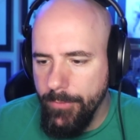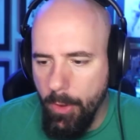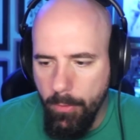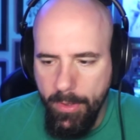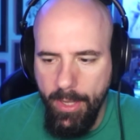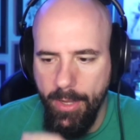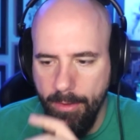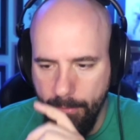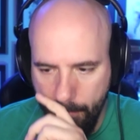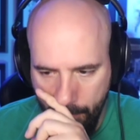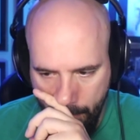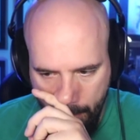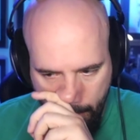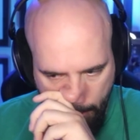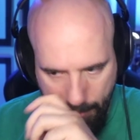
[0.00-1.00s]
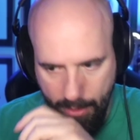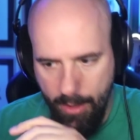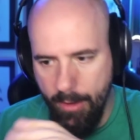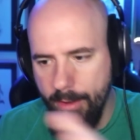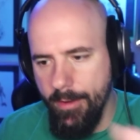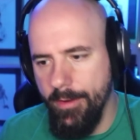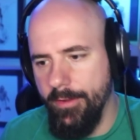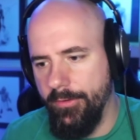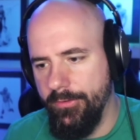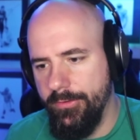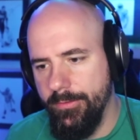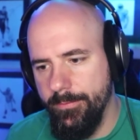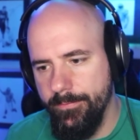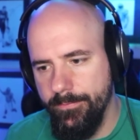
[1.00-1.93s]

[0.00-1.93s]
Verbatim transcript: Okay. Now hear this.